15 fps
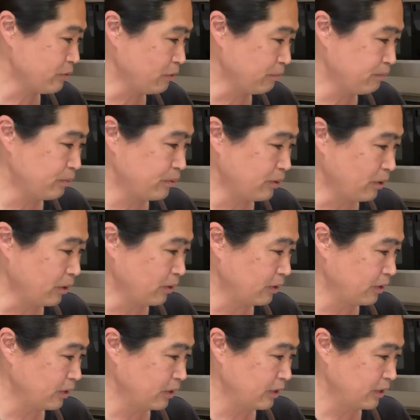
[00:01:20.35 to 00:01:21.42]
or Pro,
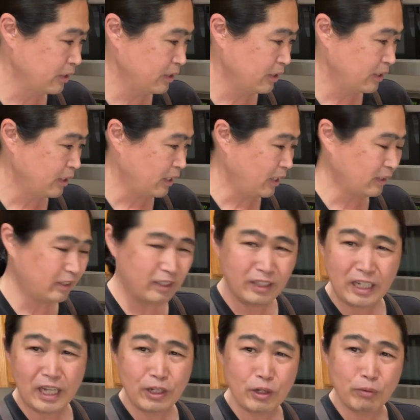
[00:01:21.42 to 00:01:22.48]
I think
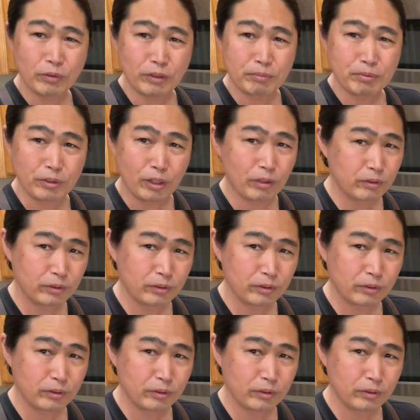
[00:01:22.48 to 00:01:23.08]
I go with the Pro.